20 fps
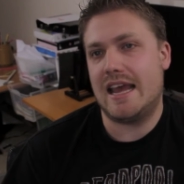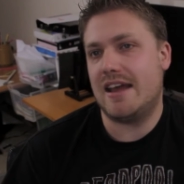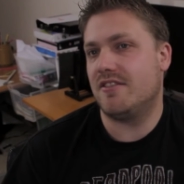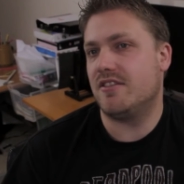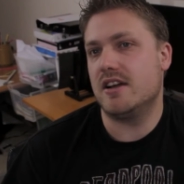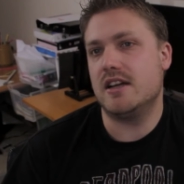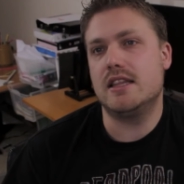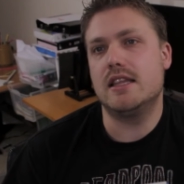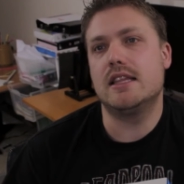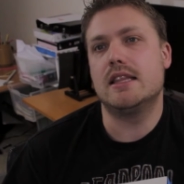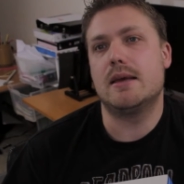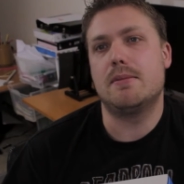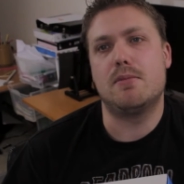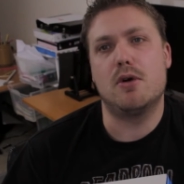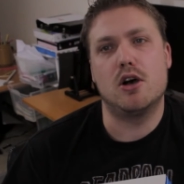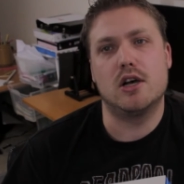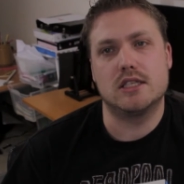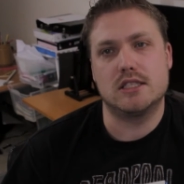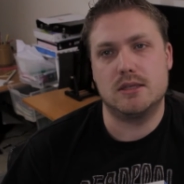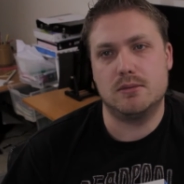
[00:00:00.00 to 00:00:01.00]
everything they
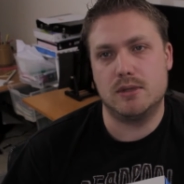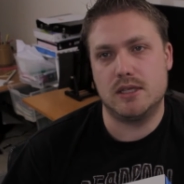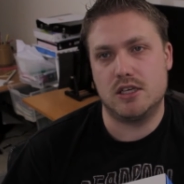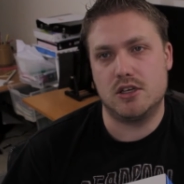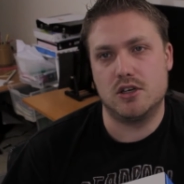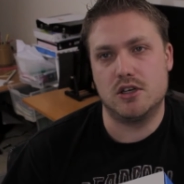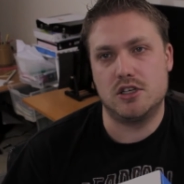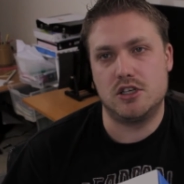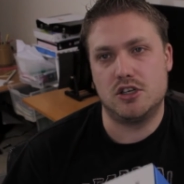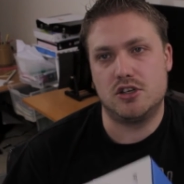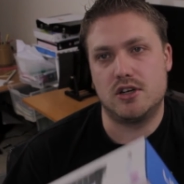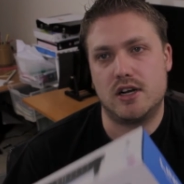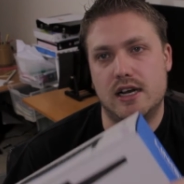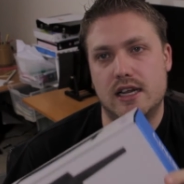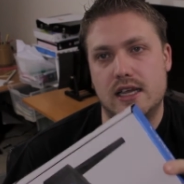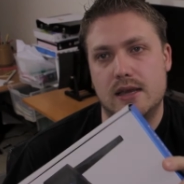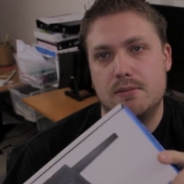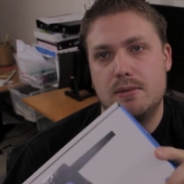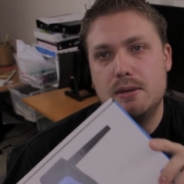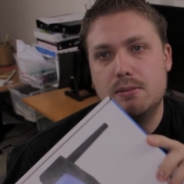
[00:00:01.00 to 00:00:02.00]
possibly could to try
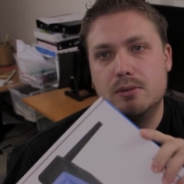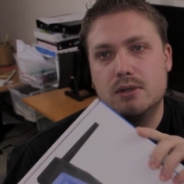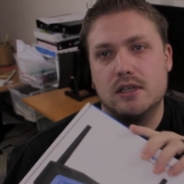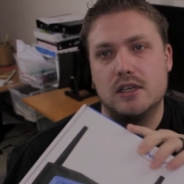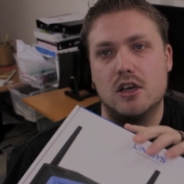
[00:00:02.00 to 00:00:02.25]
and get people